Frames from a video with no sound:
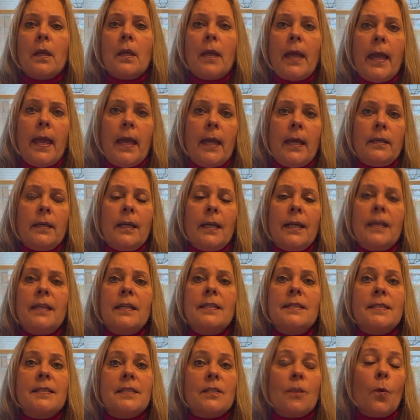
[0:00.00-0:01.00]
And it
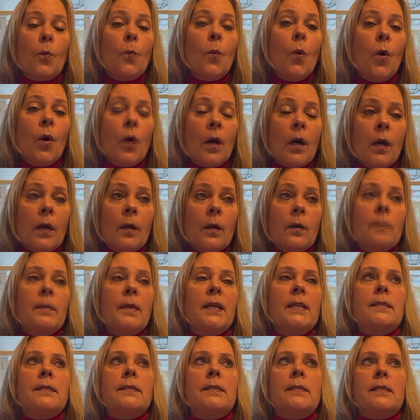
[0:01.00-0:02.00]
is still warm,
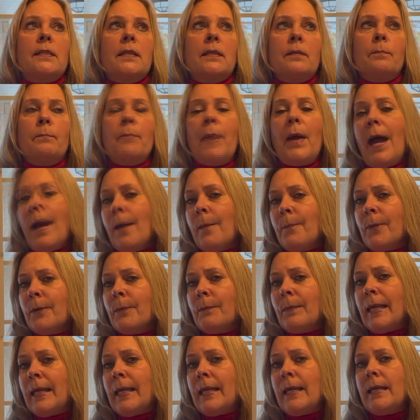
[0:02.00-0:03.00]
it's still
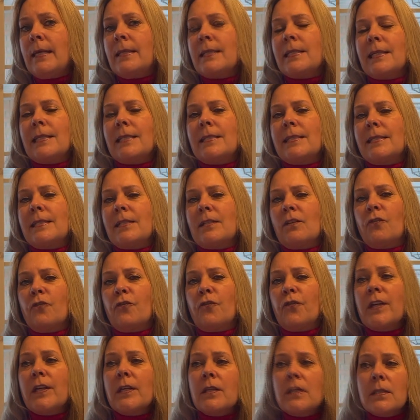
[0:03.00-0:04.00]
peppermint, it still
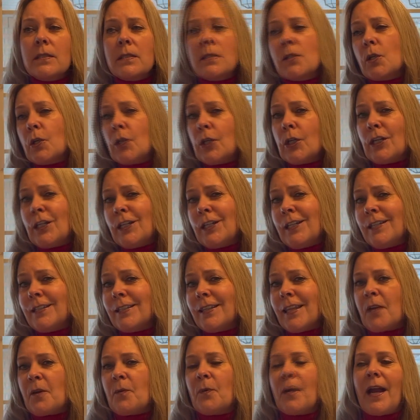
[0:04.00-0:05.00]
feels good,
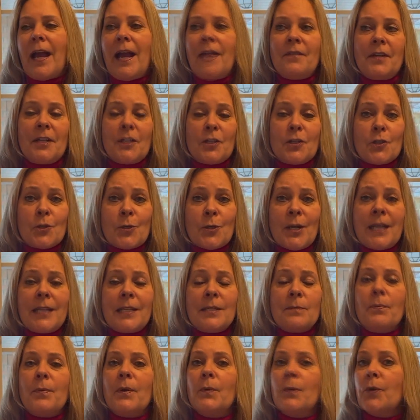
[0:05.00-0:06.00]
like we're having a
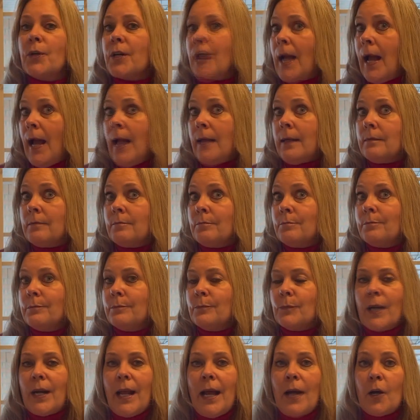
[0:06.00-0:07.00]
treat, but we're not
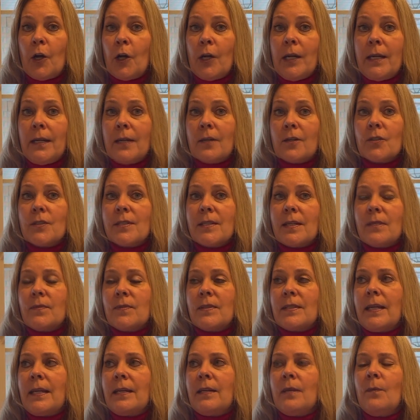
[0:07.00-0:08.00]
hurting ourselves
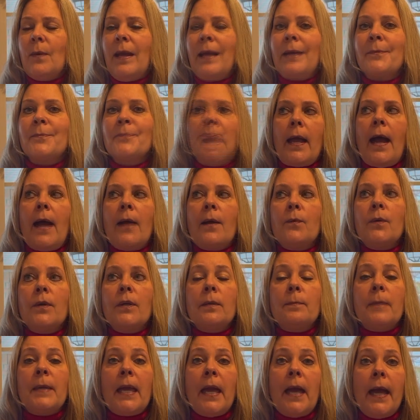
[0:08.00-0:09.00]
in any way. I
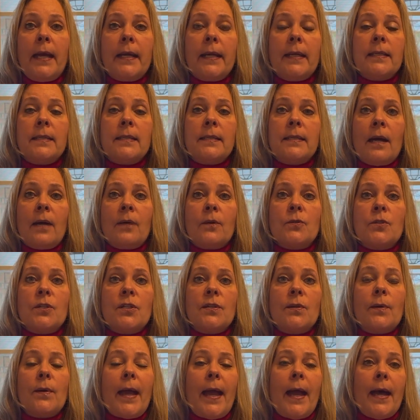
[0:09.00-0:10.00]
will be heading down
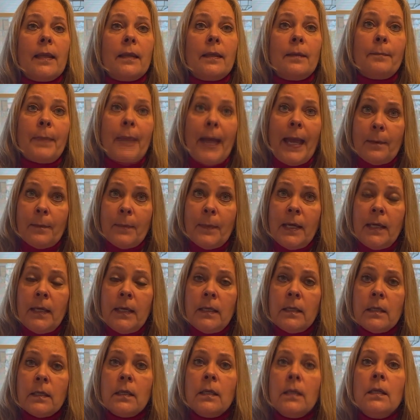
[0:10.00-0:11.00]
to
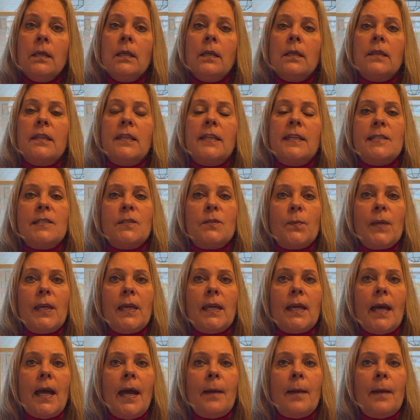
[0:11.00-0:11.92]
Alabama this week.